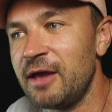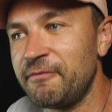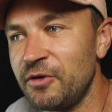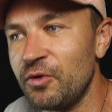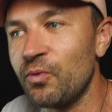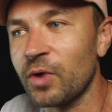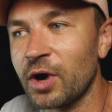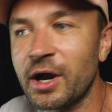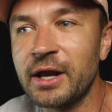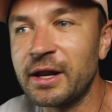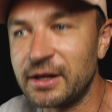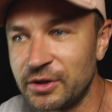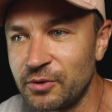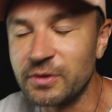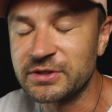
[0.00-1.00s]
If you were going
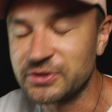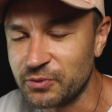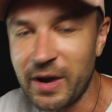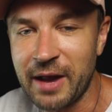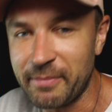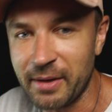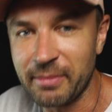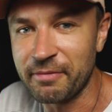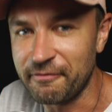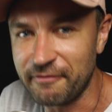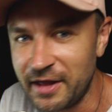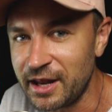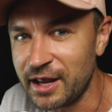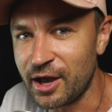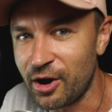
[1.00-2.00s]
to do a swipe up
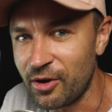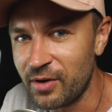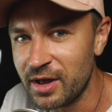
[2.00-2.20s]
video,